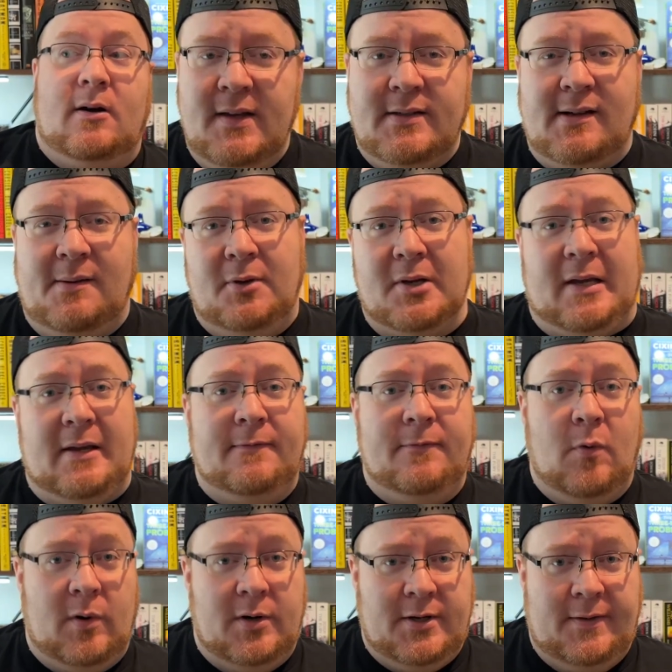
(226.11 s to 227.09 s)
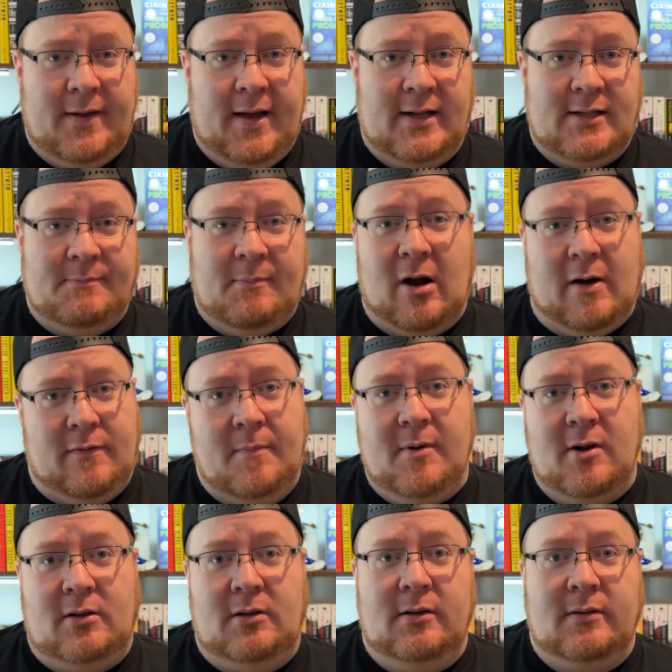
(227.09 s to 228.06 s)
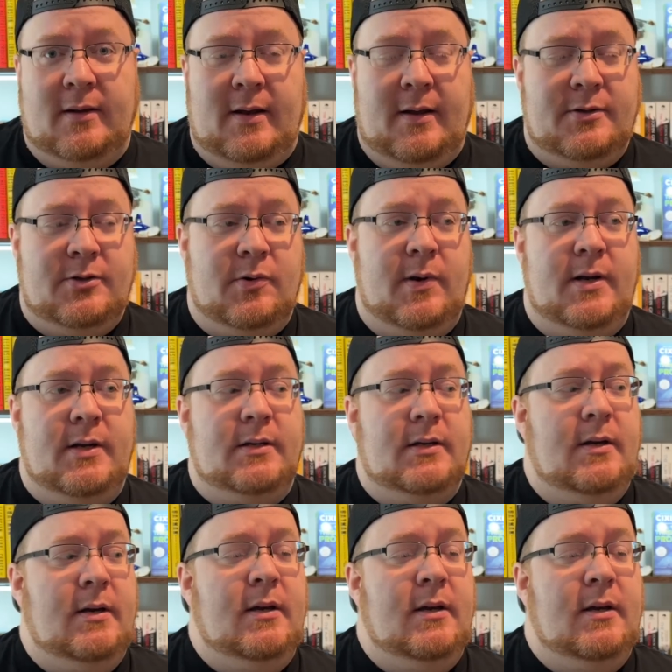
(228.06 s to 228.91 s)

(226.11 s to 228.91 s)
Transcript: so I'm looking forward to that. It's part of a book club that I've joined.